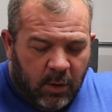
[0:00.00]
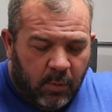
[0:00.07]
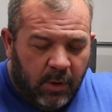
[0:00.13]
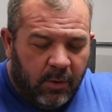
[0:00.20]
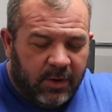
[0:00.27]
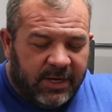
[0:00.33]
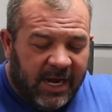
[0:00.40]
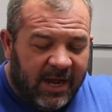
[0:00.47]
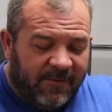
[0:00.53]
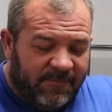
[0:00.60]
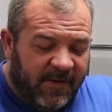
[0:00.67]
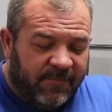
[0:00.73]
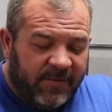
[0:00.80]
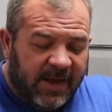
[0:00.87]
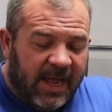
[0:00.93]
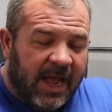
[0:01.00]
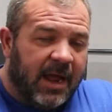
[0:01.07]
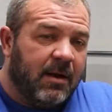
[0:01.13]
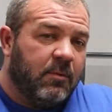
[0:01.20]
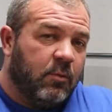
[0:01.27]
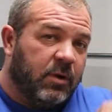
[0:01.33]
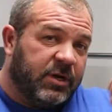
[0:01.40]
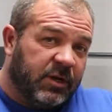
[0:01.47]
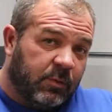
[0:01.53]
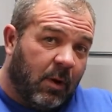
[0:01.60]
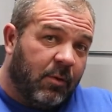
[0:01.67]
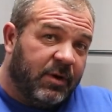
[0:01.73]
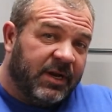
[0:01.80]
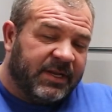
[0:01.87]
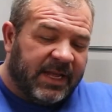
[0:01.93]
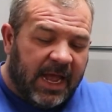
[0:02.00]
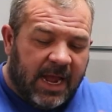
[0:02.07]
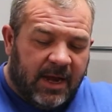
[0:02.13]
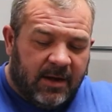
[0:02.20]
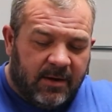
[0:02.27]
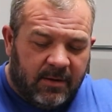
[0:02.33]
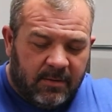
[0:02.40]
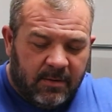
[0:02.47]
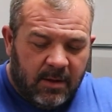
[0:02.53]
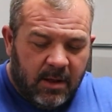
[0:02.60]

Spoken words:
we would take 58, which is what we just gained,